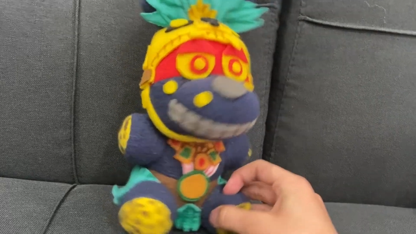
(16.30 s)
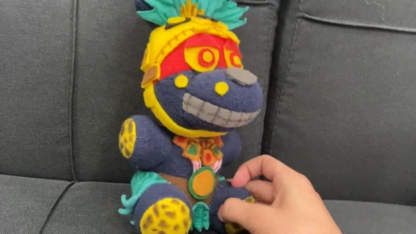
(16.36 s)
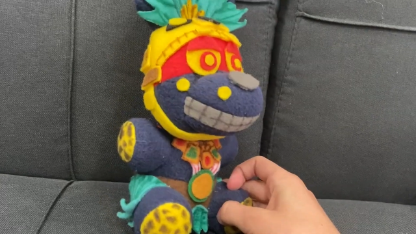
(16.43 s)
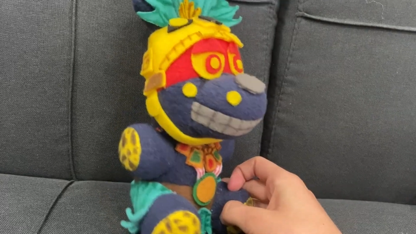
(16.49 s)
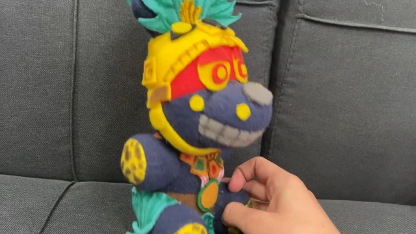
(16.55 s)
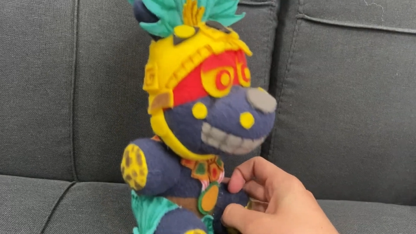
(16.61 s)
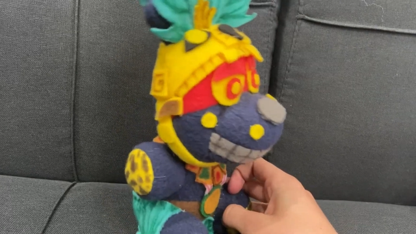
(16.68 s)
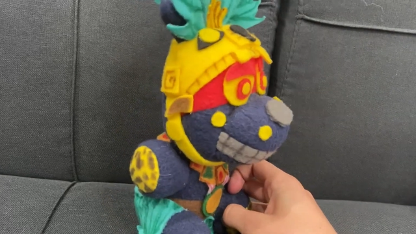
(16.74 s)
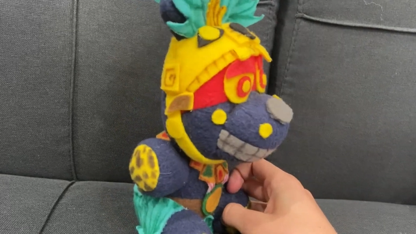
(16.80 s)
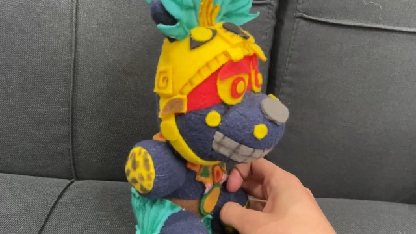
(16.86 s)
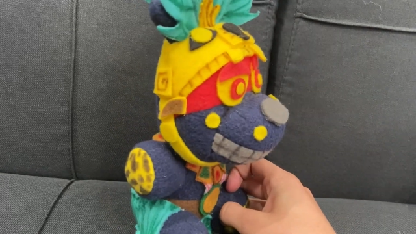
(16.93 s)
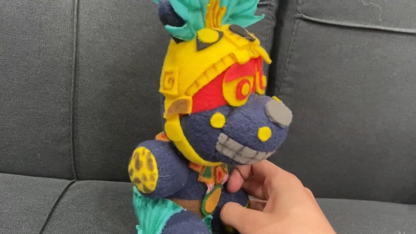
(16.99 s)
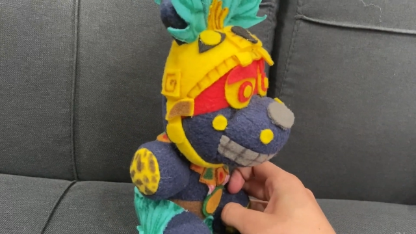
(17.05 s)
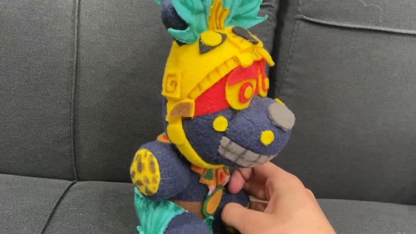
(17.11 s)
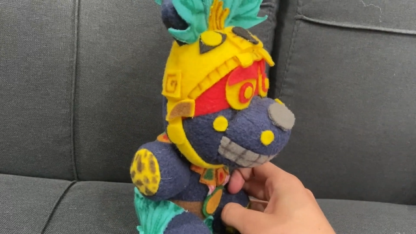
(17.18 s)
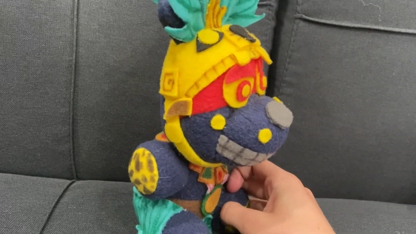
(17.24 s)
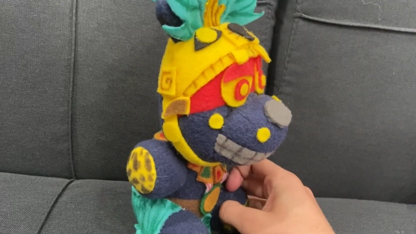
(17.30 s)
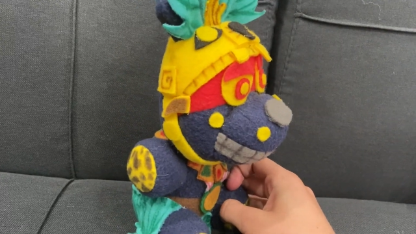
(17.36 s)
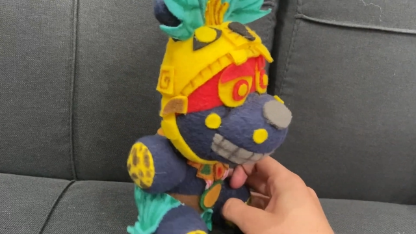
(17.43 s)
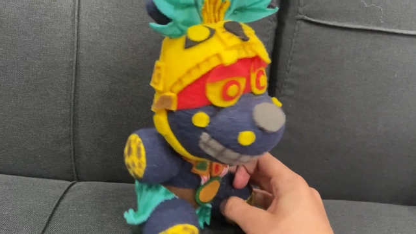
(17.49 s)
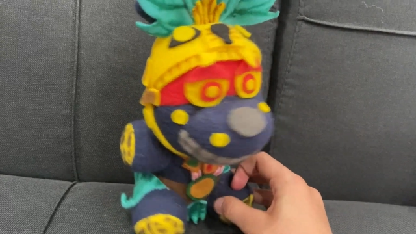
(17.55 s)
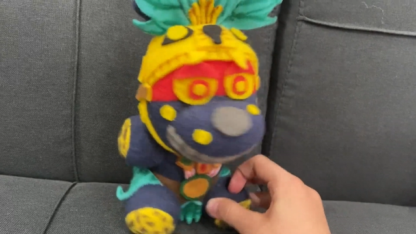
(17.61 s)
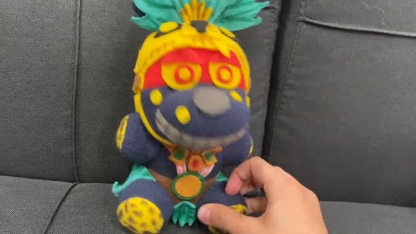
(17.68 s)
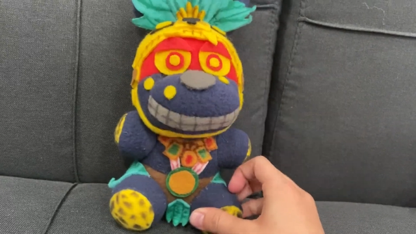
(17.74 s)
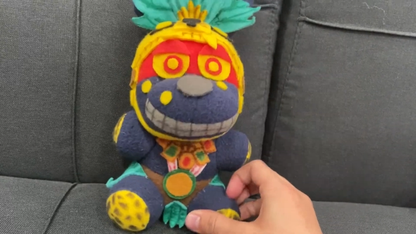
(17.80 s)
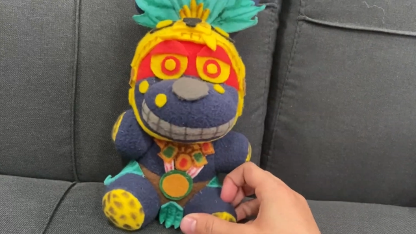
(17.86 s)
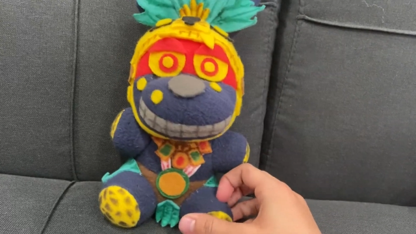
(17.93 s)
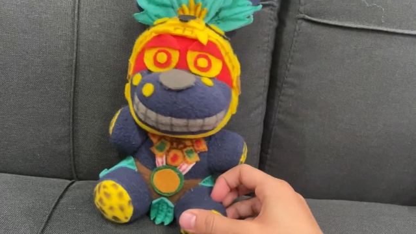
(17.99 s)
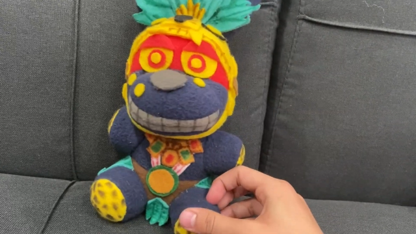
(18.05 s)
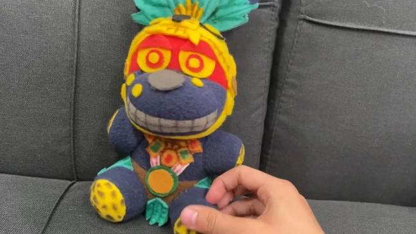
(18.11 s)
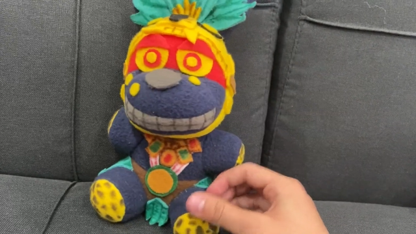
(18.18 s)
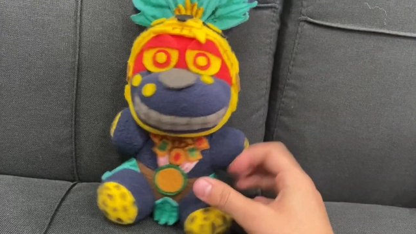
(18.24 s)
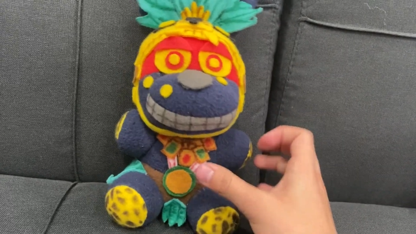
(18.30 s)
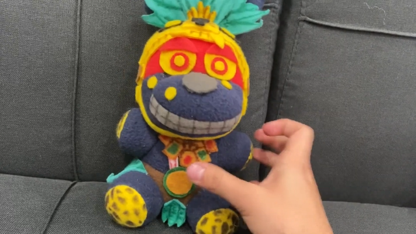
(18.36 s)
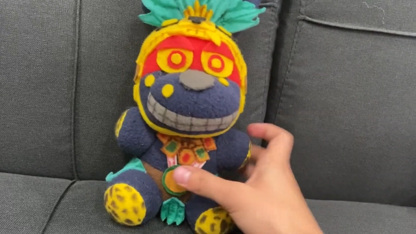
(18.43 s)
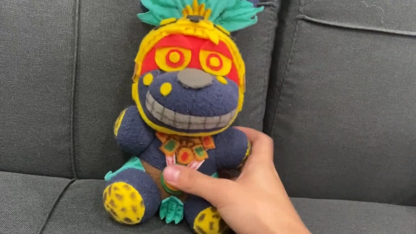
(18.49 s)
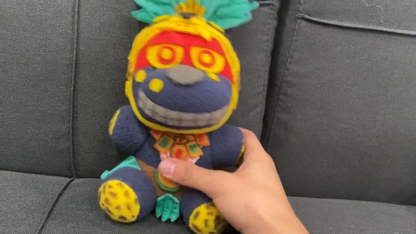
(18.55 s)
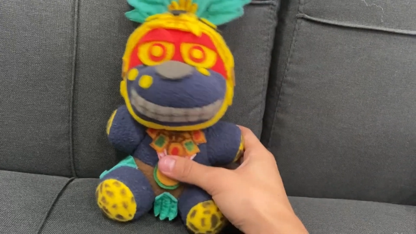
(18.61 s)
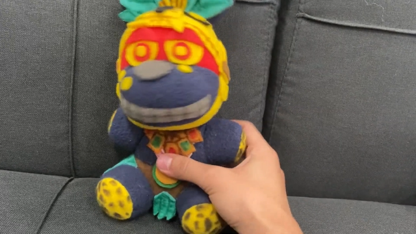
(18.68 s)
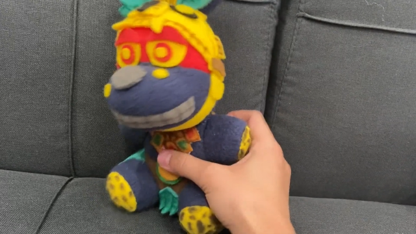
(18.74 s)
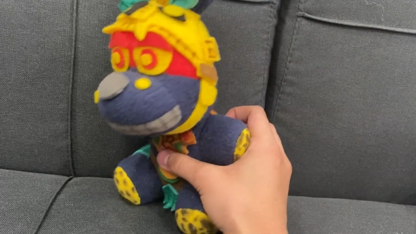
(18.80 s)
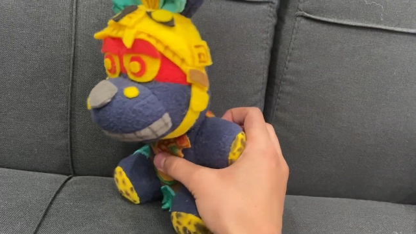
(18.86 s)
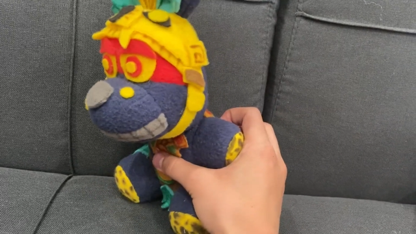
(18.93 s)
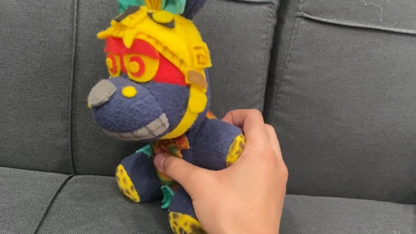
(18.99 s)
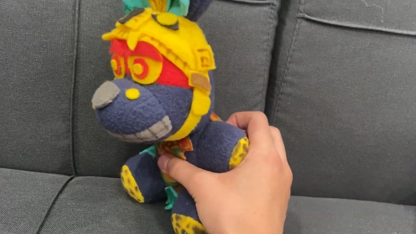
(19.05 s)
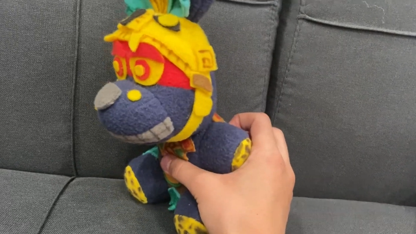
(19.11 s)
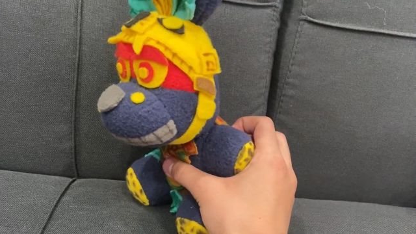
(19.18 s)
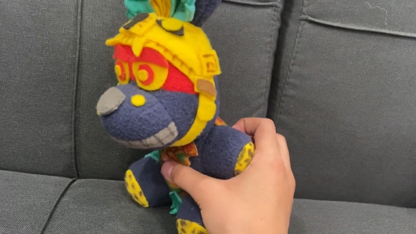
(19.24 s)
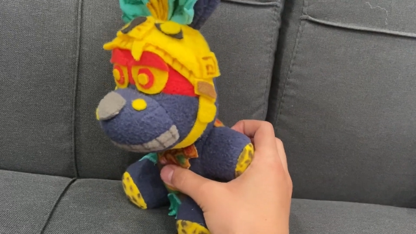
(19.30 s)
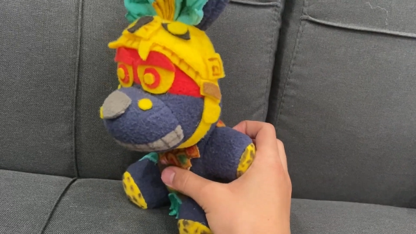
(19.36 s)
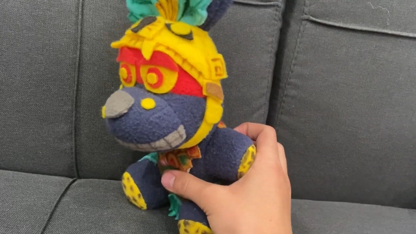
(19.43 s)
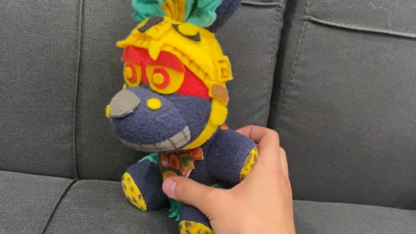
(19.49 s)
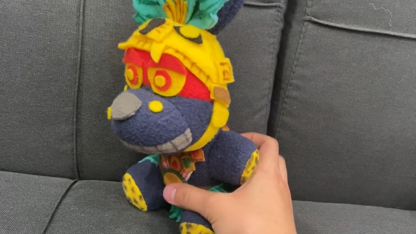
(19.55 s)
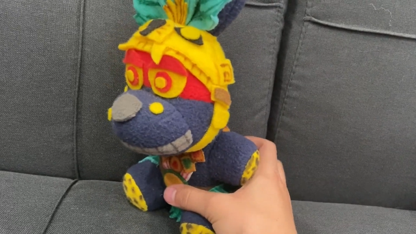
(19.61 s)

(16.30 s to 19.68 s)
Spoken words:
Nobody's mouth can be seen.